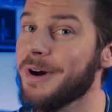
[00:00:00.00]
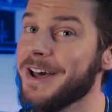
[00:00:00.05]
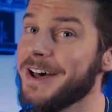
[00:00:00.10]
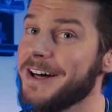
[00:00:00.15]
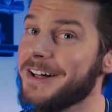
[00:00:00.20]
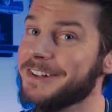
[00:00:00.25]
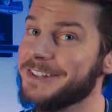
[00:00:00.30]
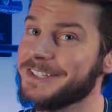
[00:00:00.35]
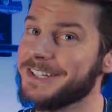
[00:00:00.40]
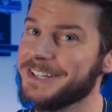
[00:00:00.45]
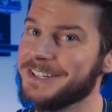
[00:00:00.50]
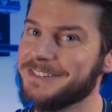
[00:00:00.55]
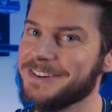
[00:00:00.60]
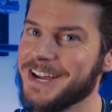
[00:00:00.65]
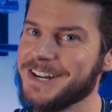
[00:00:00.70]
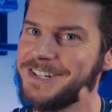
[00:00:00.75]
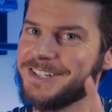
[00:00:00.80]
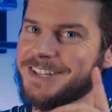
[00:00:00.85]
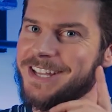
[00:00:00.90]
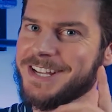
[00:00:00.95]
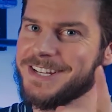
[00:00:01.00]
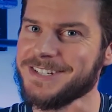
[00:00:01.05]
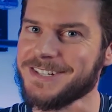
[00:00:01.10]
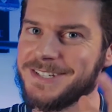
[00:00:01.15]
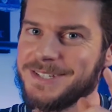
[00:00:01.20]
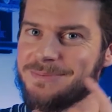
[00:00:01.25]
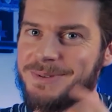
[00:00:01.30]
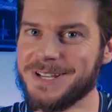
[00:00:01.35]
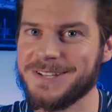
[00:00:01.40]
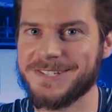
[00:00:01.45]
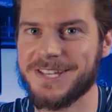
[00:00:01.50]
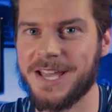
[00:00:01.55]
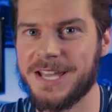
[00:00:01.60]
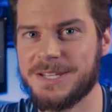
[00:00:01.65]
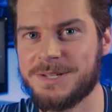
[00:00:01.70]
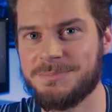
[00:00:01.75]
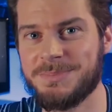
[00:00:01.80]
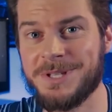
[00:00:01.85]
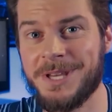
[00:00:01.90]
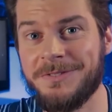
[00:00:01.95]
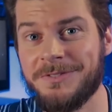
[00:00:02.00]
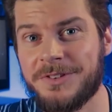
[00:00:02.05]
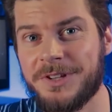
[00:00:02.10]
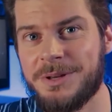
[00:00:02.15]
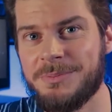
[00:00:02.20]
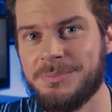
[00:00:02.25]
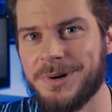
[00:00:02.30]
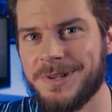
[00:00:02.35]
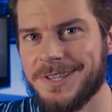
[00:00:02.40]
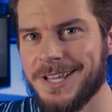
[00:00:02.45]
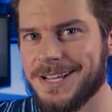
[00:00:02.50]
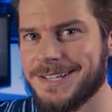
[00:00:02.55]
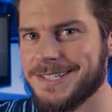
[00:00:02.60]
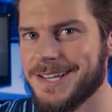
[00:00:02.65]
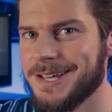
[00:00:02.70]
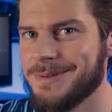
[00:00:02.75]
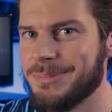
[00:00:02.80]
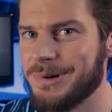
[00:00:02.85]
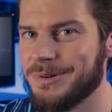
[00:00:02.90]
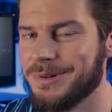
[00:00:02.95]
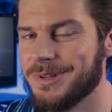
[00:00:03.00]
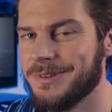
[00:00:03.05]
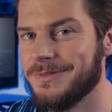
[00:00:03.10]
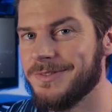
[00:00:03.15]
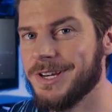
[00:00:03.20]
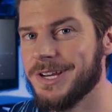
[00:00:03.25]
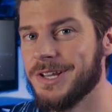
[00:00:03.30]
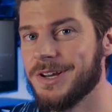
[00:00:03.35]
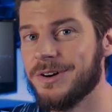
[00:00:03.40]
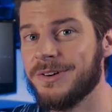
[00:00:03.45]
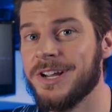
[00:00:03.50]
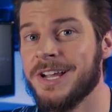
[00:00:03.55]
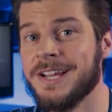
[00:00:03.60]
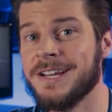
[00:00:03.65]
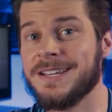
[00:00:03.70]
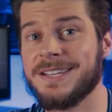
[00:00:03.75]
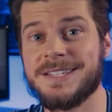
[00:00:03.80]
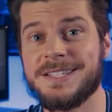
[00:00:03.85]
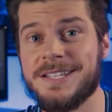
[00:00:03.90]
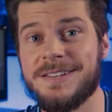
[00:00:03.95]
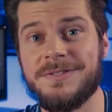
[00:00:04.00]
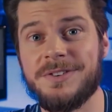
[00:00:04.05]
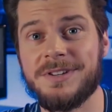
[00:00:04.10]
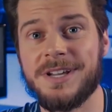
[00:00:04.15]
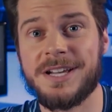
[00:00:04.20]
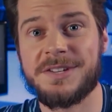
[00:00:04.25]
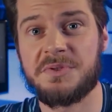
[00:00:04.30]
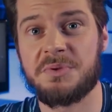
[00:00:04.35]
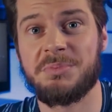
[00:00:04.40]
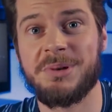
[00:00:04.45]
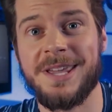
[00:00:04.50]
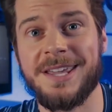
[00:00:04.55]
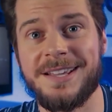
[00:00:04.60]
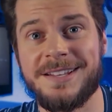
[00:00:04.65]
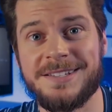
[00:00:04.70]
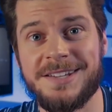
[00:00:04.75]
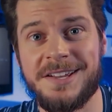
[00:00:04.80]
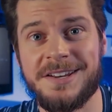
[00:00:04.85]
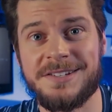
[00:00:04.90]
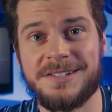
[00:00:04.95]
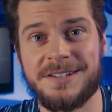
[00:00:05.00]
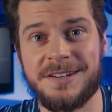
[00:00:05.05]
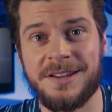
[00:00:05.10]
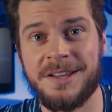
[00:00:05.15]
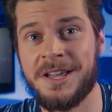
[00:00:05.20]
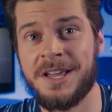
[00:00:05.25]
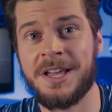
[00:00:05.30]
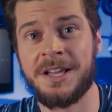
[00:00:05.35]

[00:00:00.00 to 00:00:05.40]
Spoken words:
Well, congratulations, because I specifically put that typo in the video to see if you guys were paying attention.